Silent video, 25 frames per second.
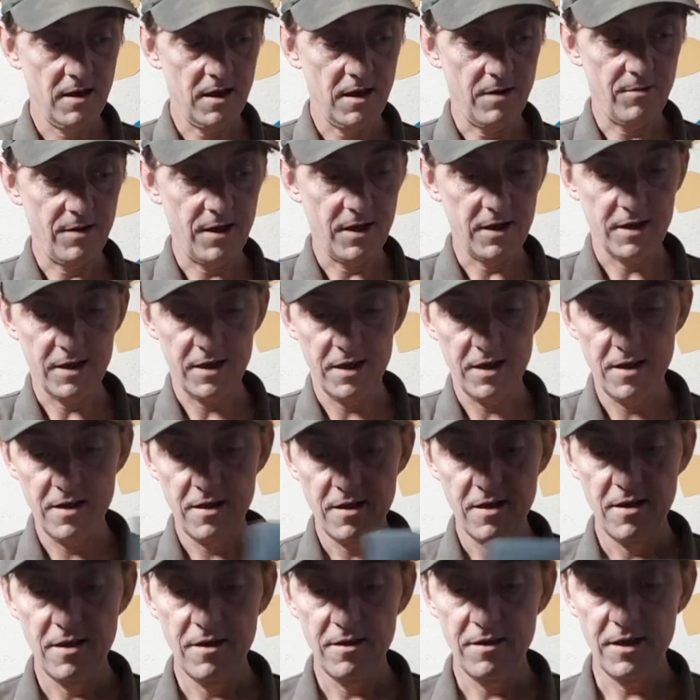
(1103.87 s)
Yeah, that's it.
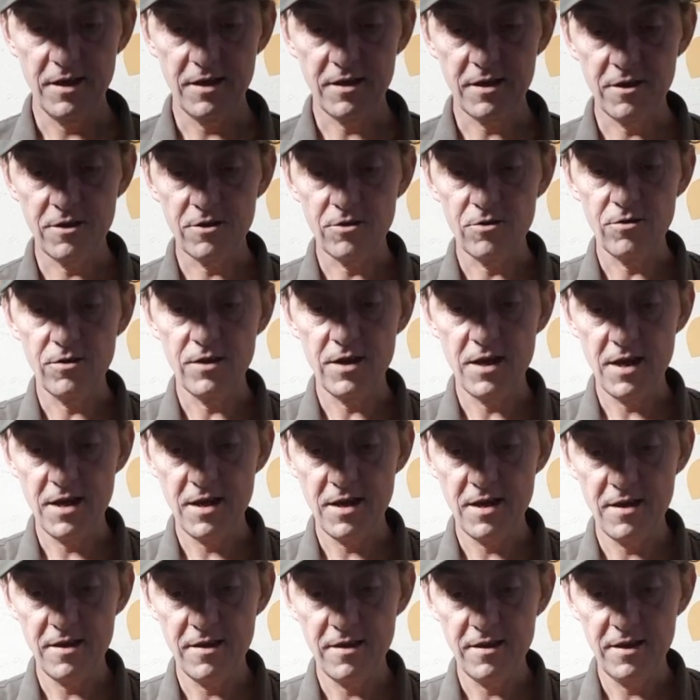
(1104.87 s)
This goes on
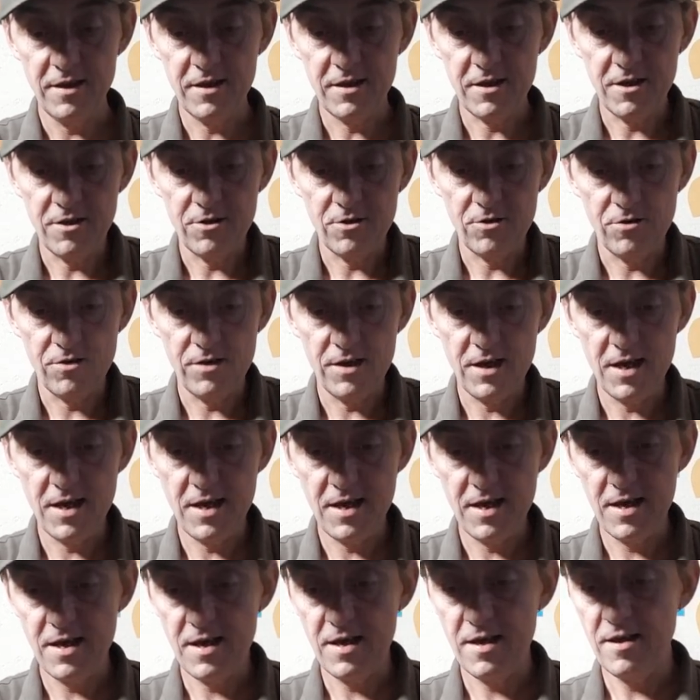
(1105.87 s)
there, this goes on
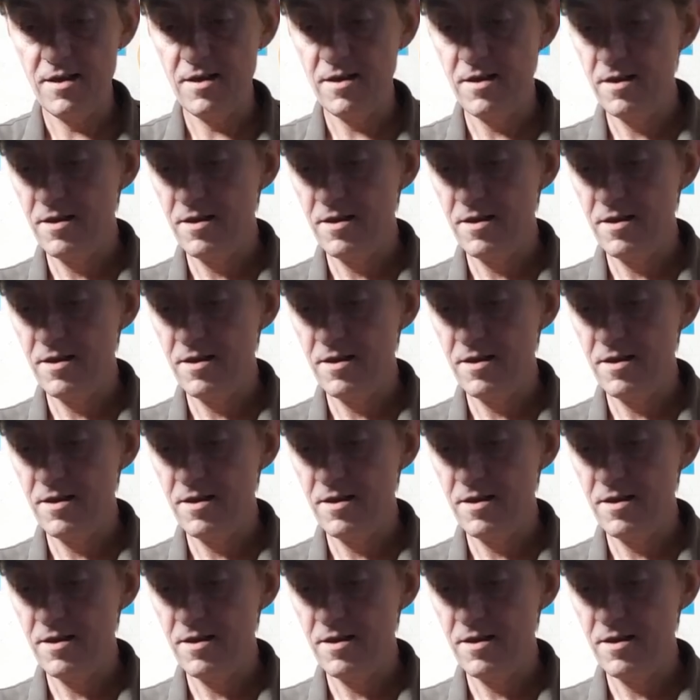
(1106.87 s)
there,